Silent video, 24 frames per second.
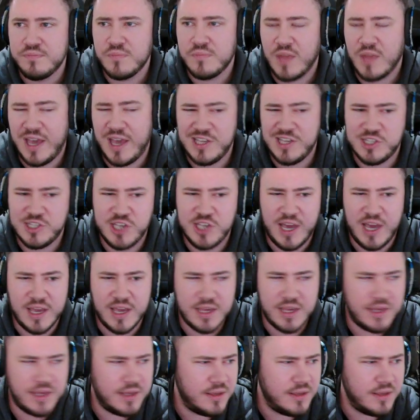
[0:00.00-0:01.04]
ace jack,
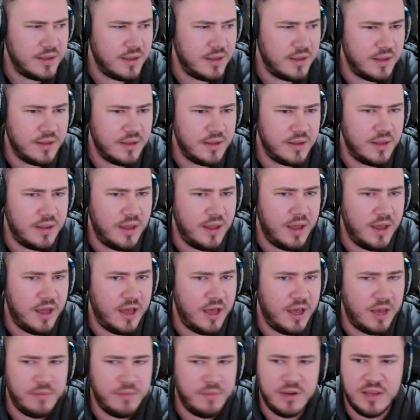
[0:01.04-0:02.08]

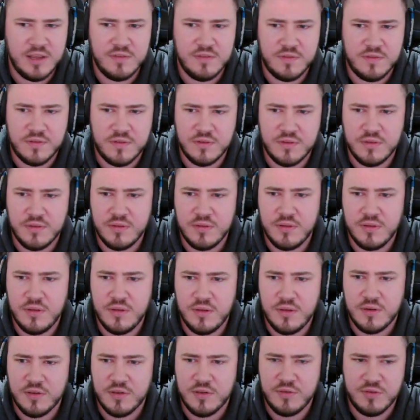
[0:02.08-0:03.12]
I believe,
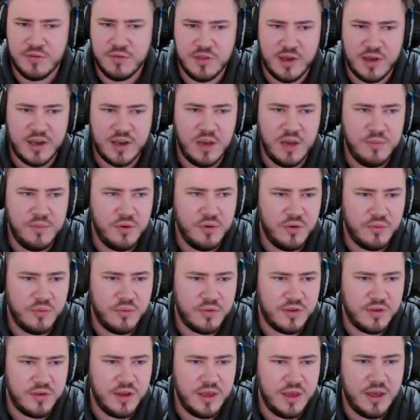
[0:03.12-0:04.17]
because it was jack high board,
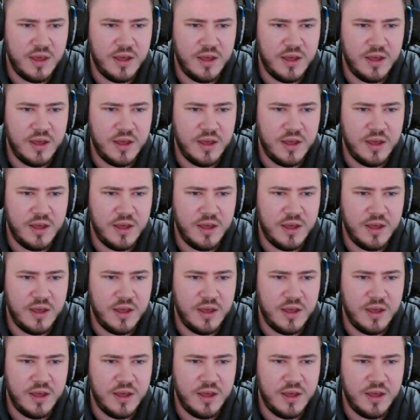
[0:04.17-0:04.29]
wasn't it?